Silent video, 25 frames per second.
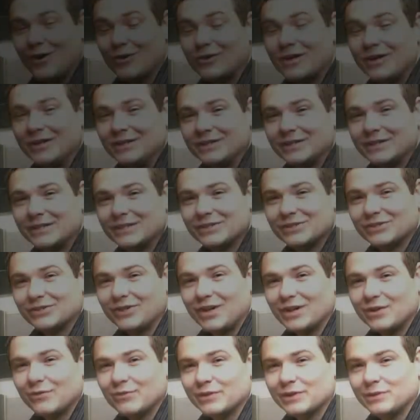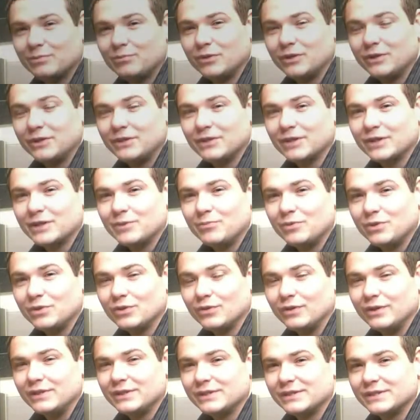Okay, to get started with putting the
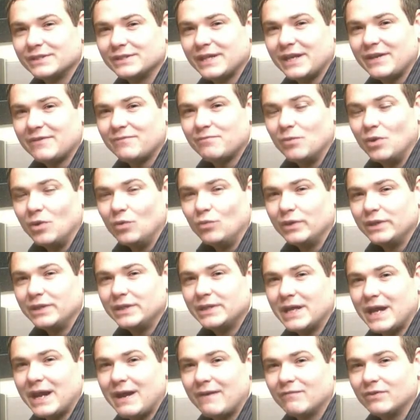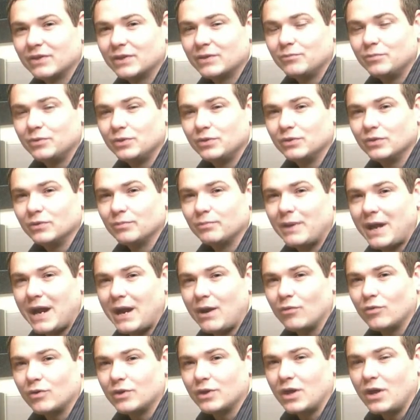computer into safe mode, we need to have the computer
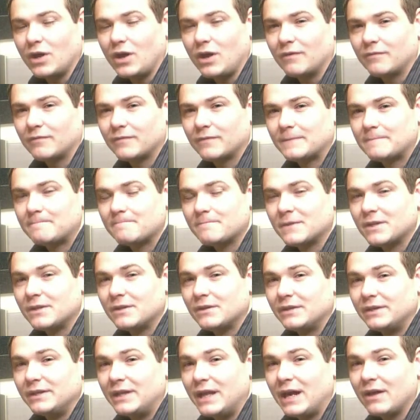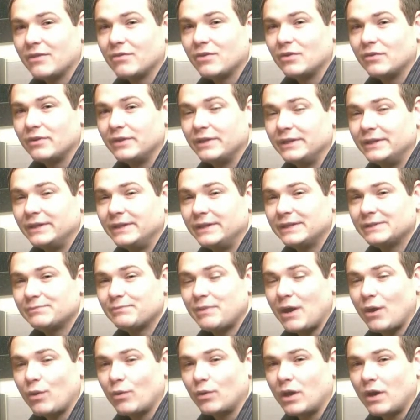powered off. Now though that it is
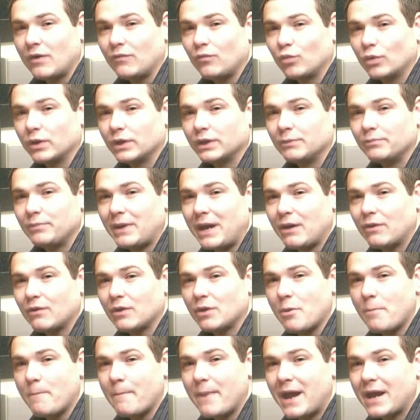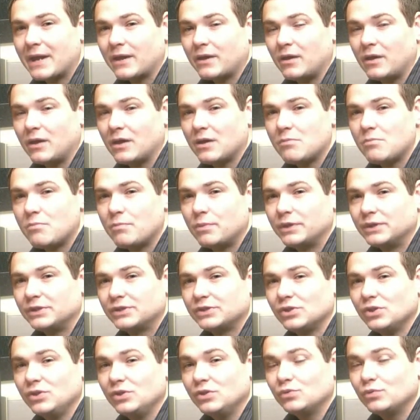powered off, we're going to power it back on, but
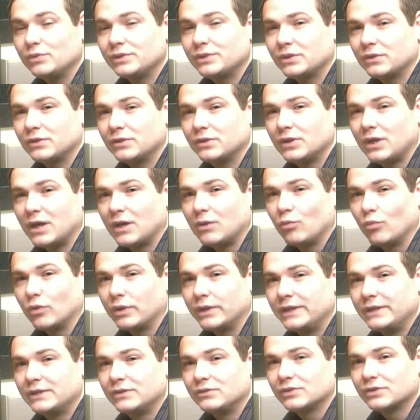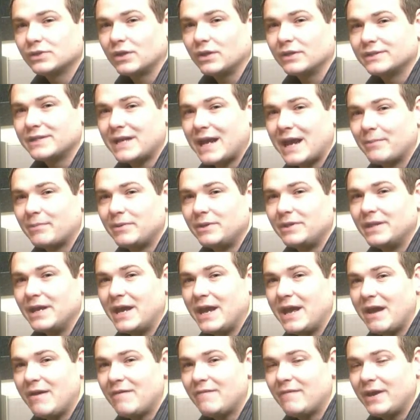as soon as we turn it on, we need to start tapping
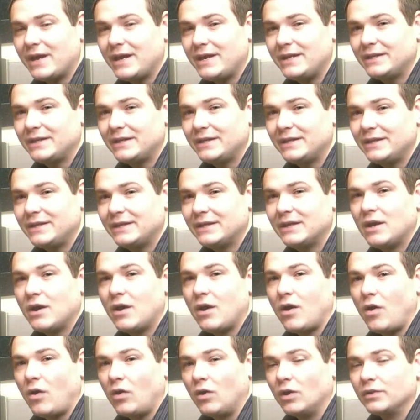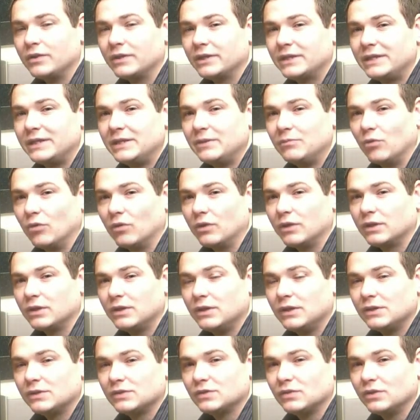the F8 key on the keyboard.
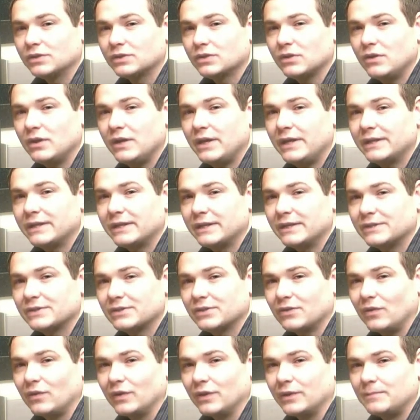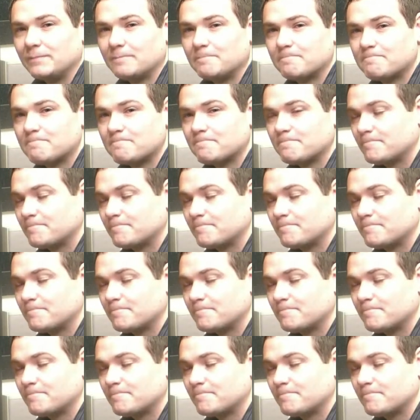So let's go ahead and get started.